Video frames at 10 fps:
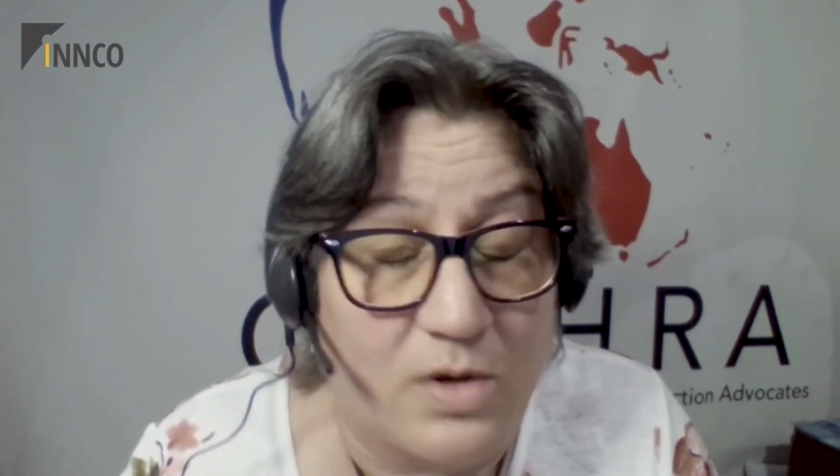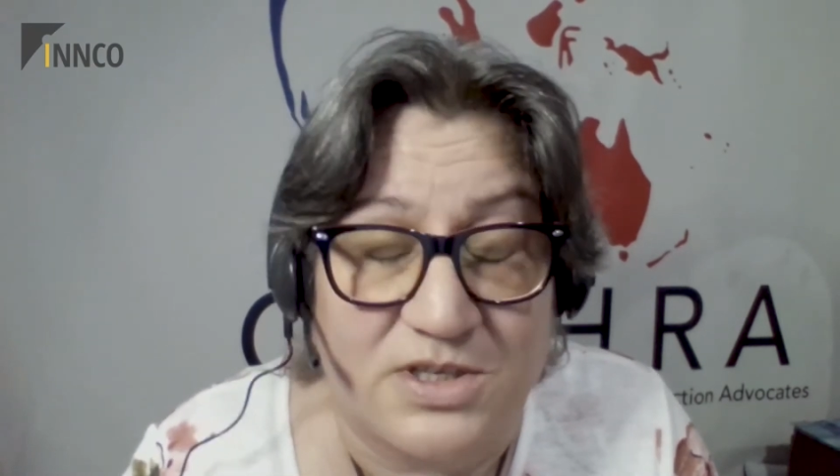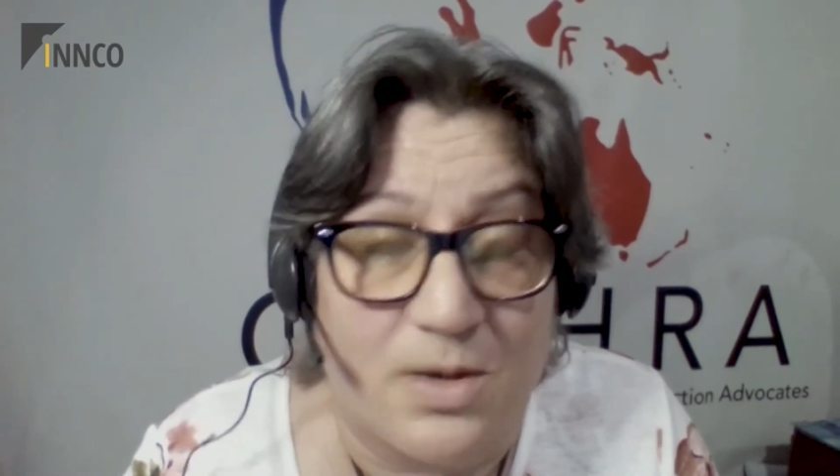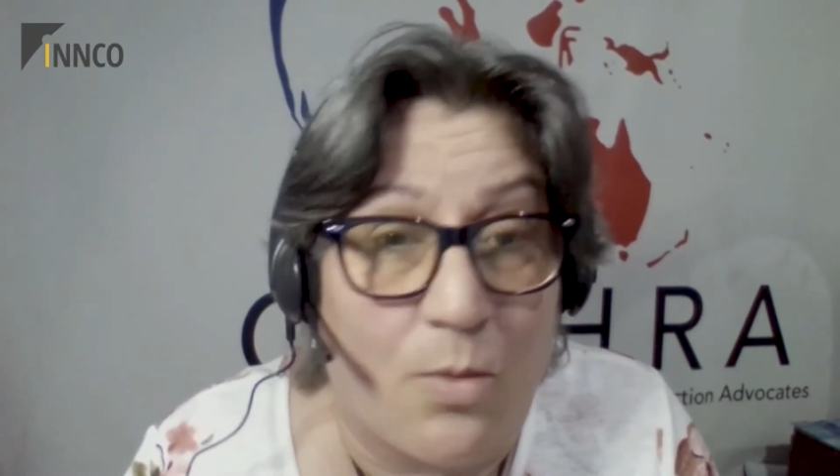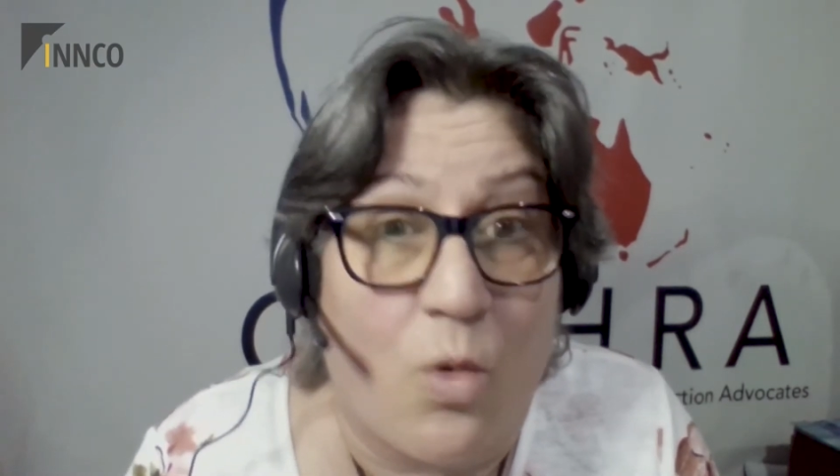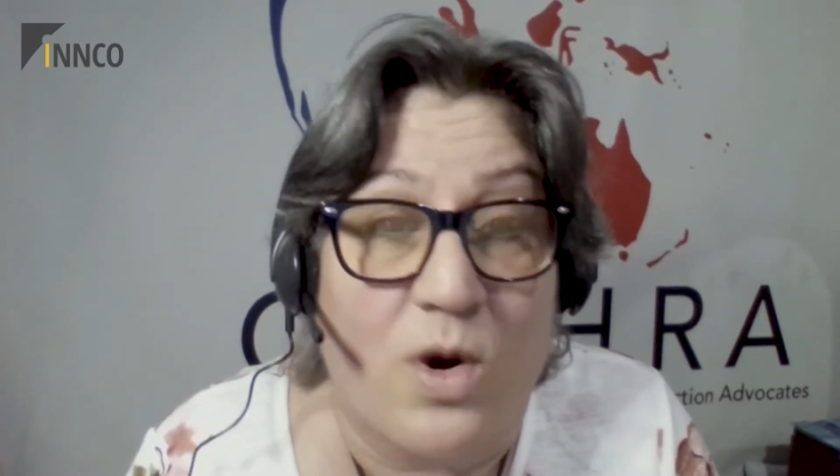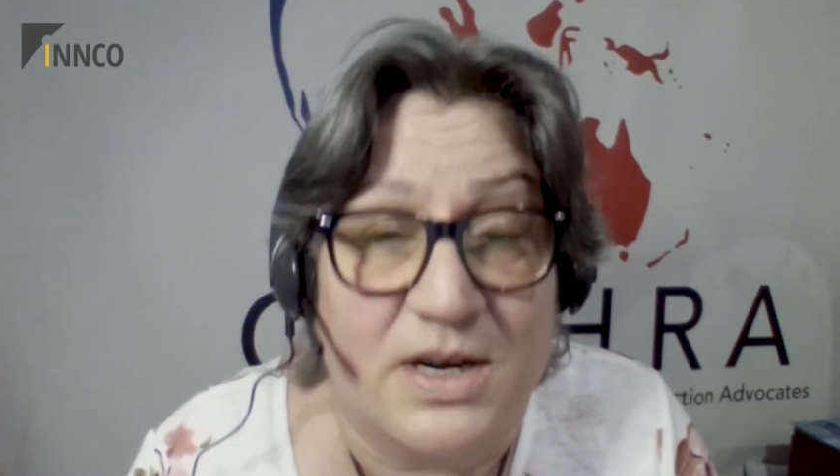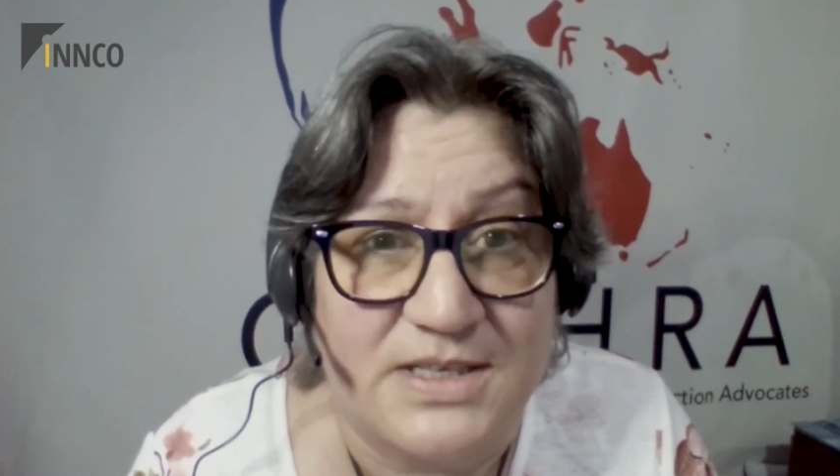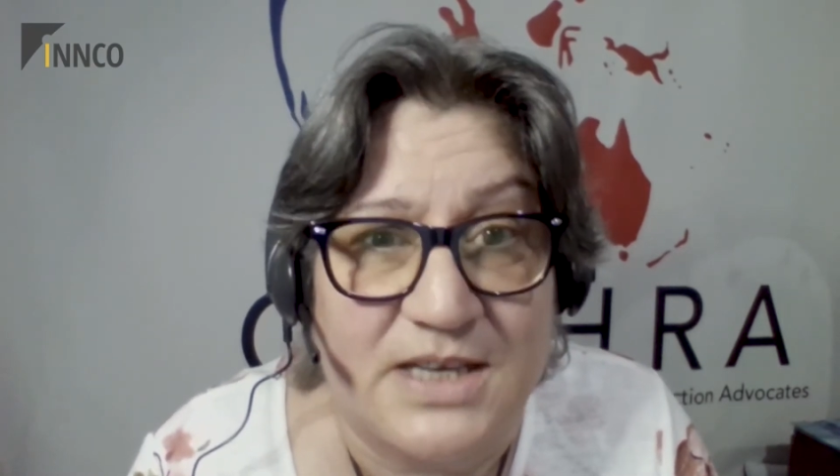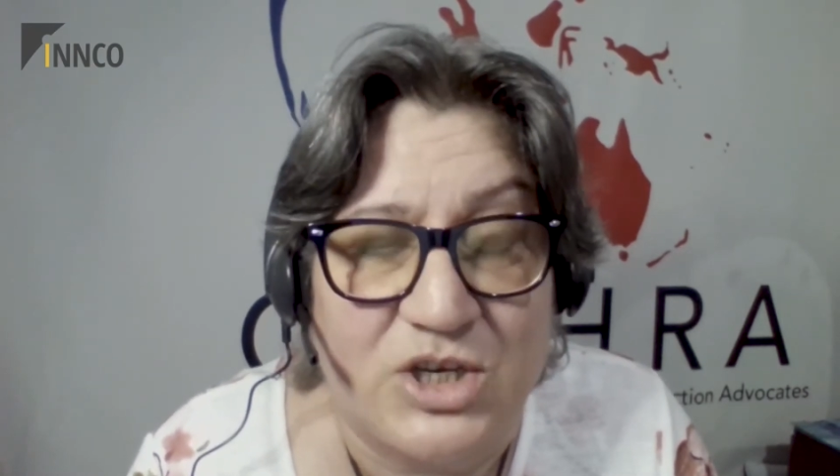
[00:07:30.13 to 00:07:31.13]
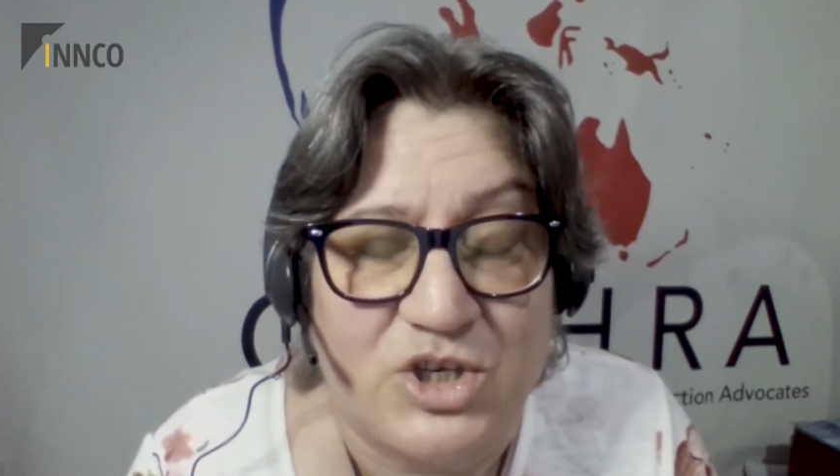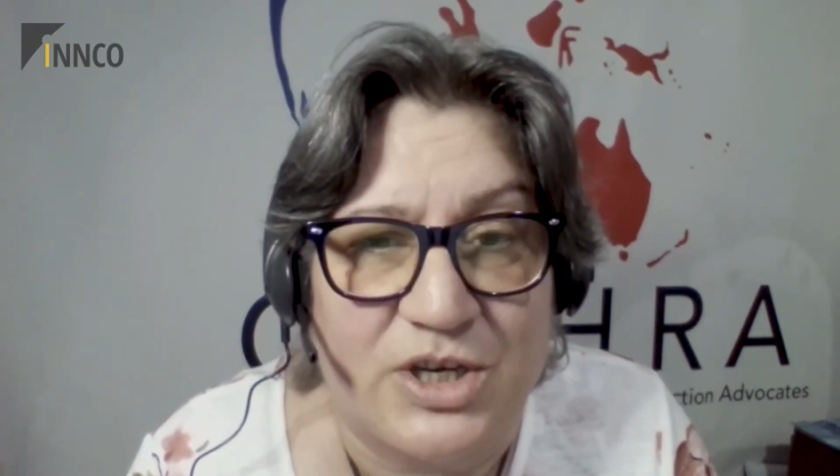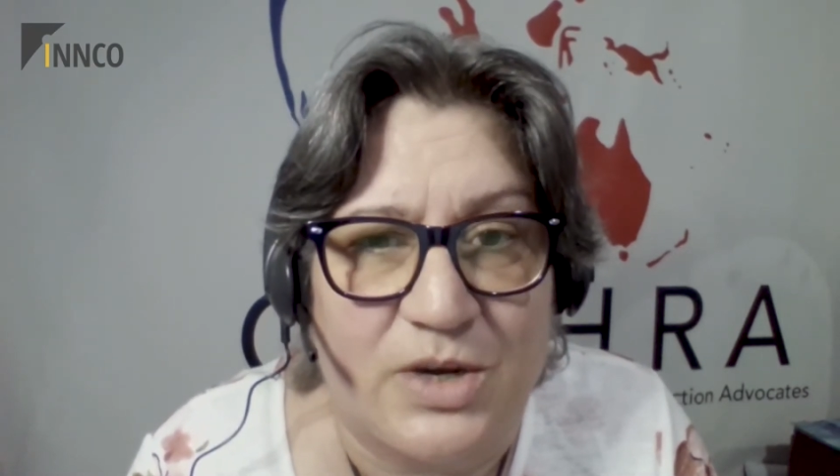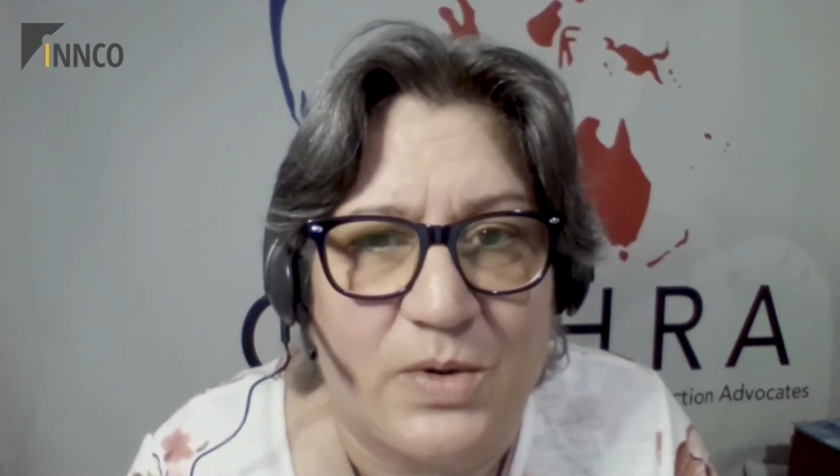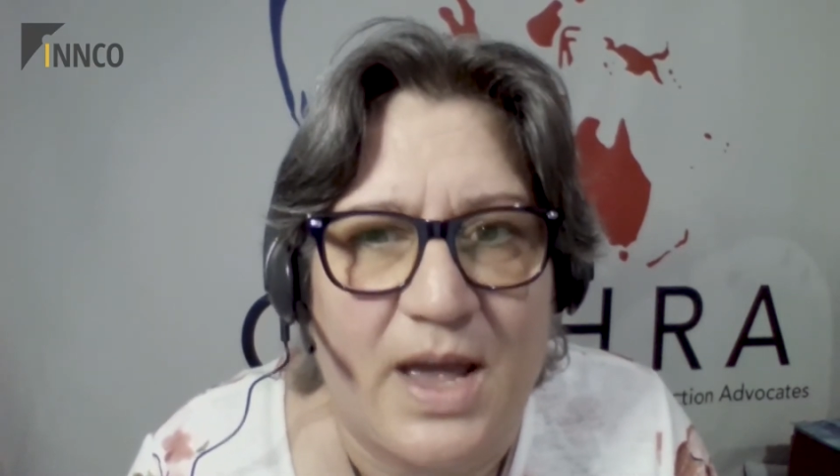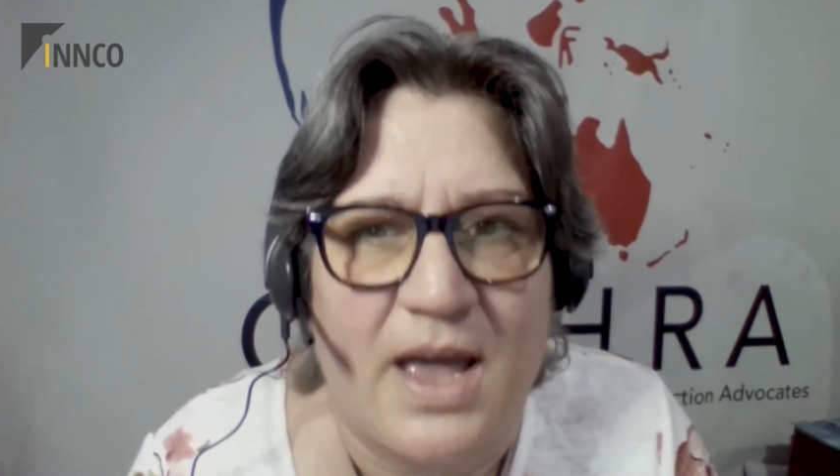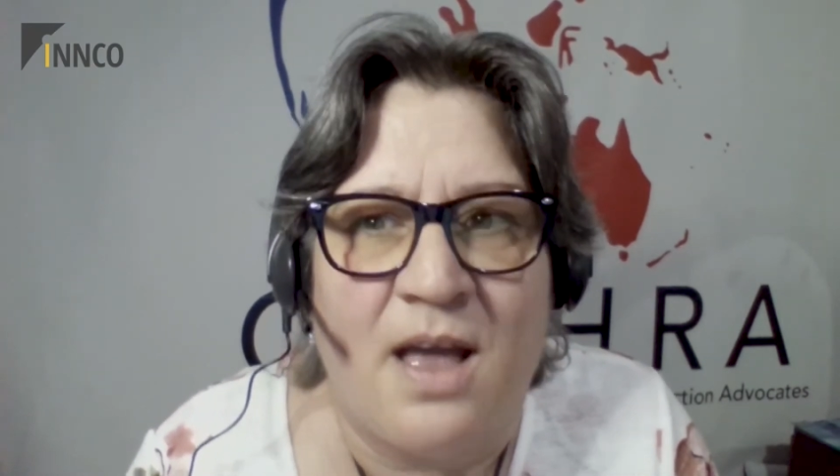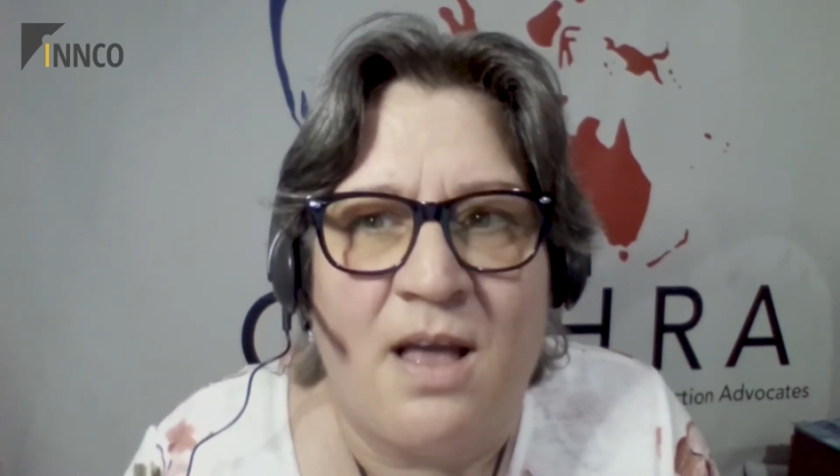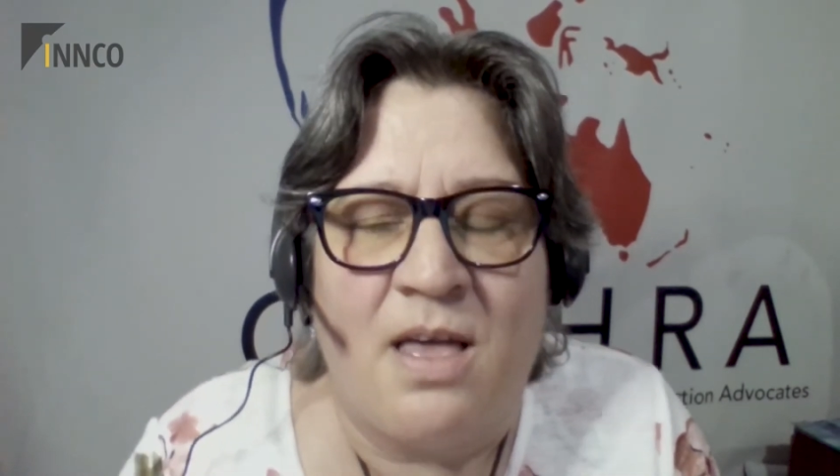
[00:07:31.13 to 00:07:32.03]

some organization. Okay.